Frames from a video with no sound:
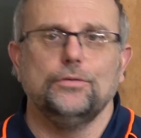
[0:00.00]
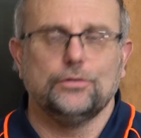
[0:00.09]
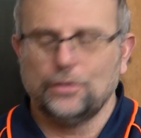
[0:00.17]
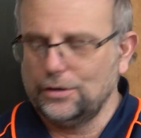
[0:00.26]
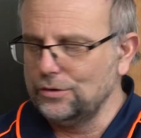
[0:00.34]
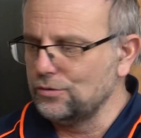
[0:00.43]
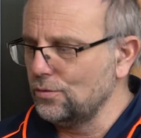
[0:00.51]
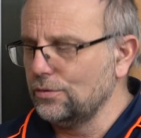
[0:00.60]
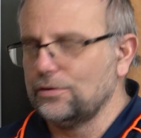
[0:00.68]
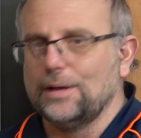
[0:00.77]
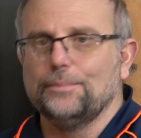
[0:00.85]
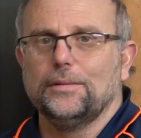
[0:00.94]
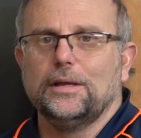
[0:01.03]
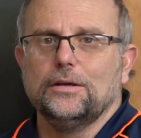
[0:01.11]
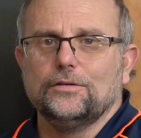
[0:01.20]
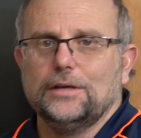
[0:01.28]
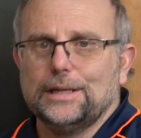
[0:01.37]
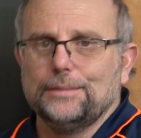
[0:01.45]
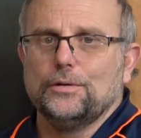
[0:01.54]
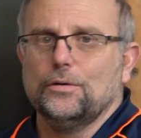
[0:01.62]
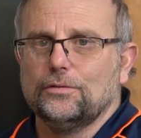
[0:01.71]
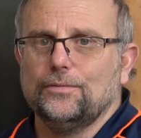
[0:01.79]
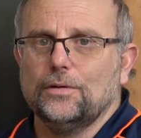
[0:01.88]
So you draw something, you set up
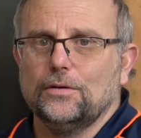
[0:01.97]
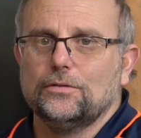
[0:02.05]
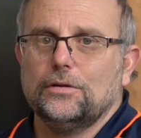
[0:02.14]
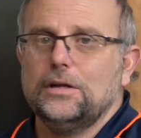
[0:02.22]
constant velocity,